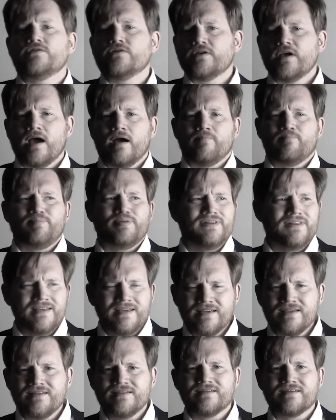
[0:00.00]
So yeah,
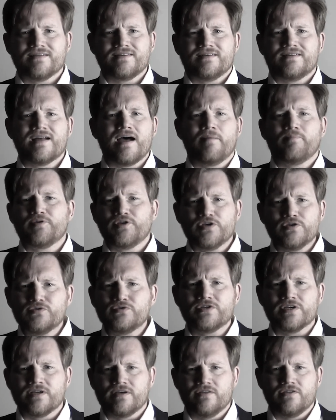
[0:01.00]
please stop
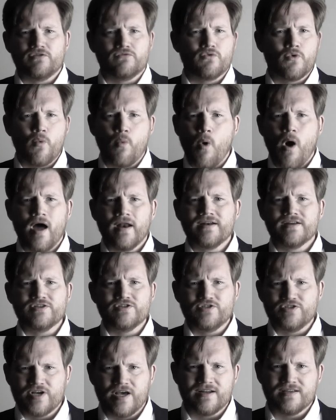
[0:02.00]
using the
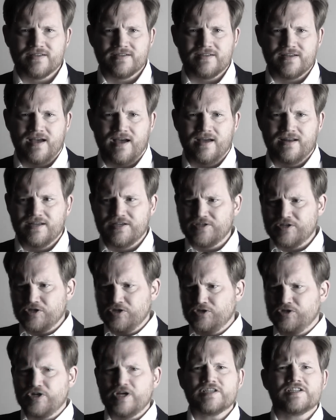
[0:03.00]
Rwandan genocide as a
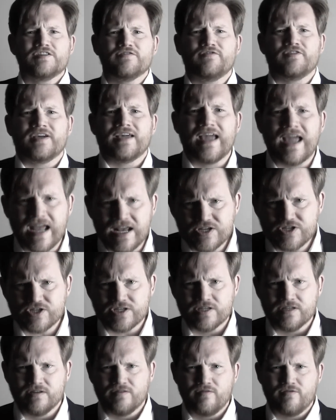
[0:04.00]

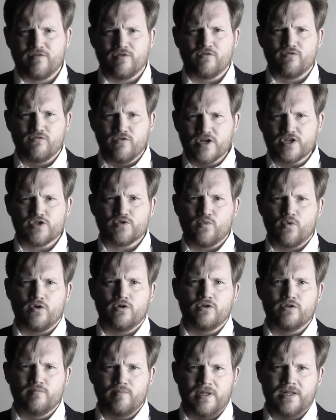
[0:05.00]
justification for rich
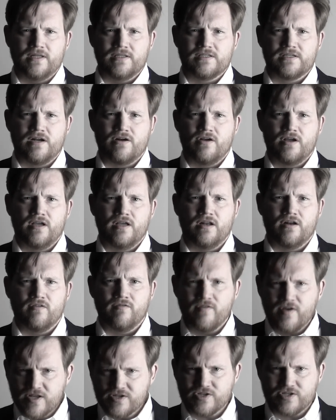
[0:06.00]
world military
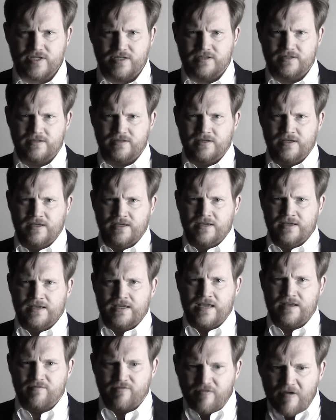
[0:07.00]
intervention.
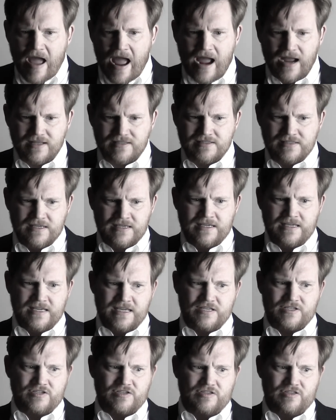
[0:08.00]
In fact,
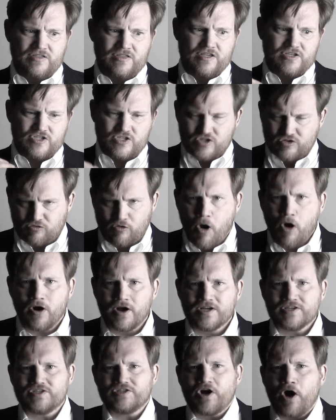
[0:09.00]
it's the
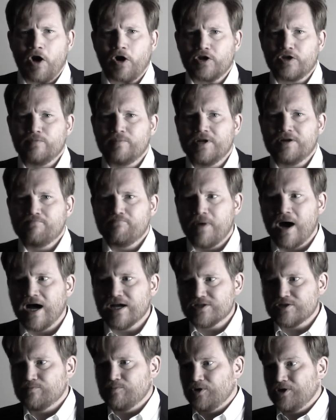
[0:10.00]
strongest argument
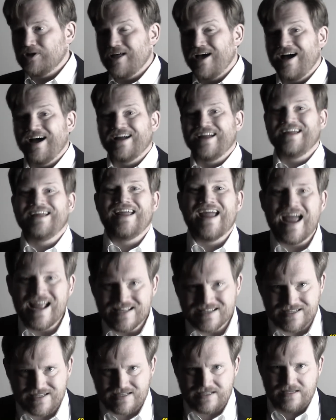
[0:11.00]
possible
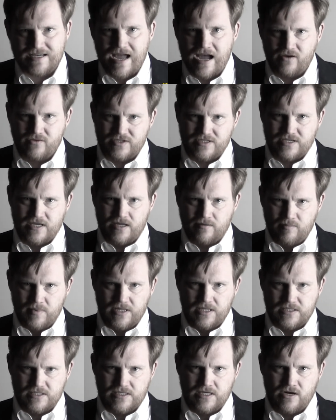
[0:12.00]
against outside
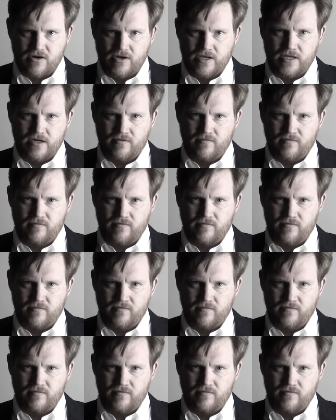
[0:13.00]
military